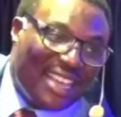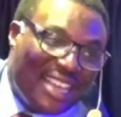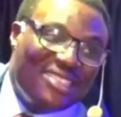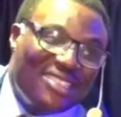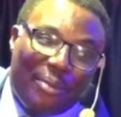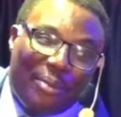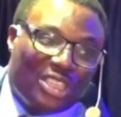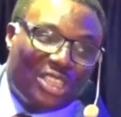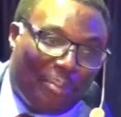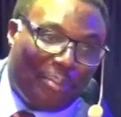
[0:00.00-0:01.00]
What you appear
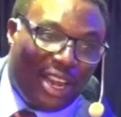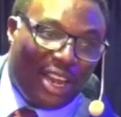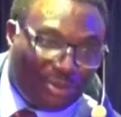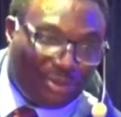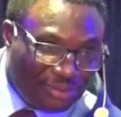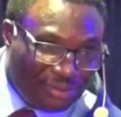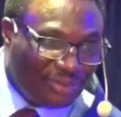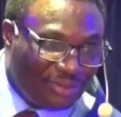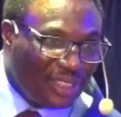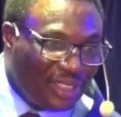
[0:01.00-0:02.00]
along.
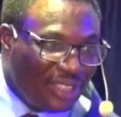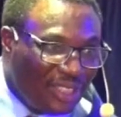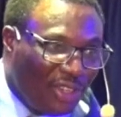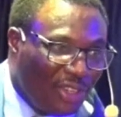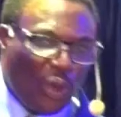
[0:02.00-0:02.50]
When they now